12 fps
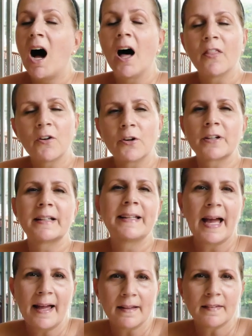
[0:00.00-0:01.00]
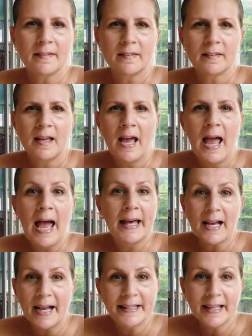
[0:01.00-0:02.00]
other guests.
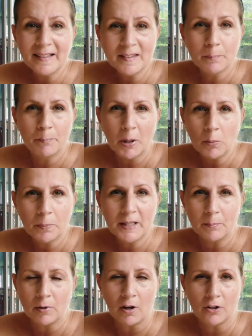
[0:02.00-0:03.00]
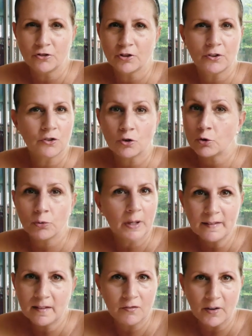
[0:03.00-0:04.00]
And I guess boat people are just
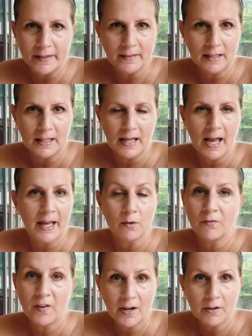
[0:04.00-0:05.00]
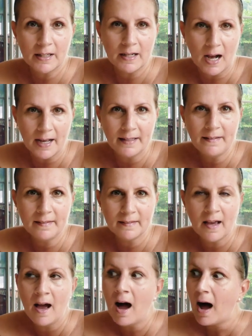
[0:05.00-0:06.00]
crazy friendly and very nice.
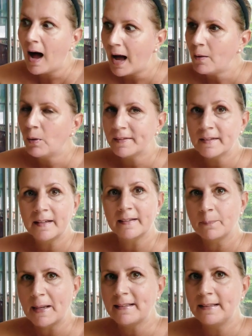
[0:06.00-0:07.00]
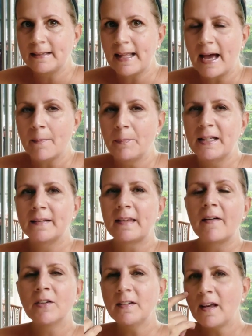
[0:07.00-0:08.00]
I wasn't expecting that because
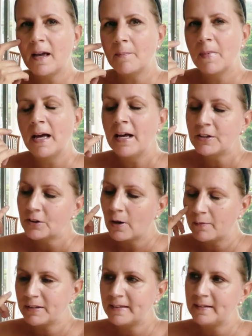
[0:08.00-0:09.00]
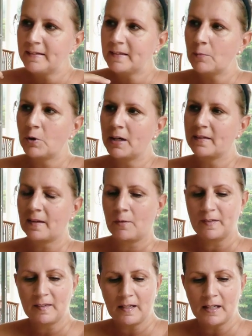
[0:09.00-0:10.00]
every time, you know, I would see someone as I
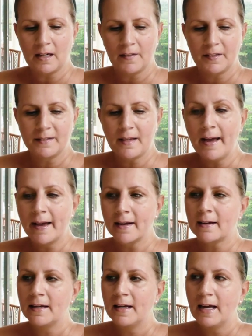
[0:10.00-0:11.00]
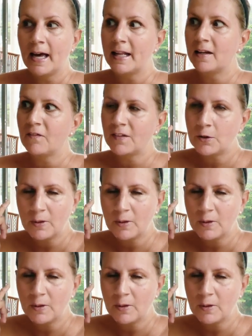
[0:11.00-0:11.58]
was sitting on the deck, and if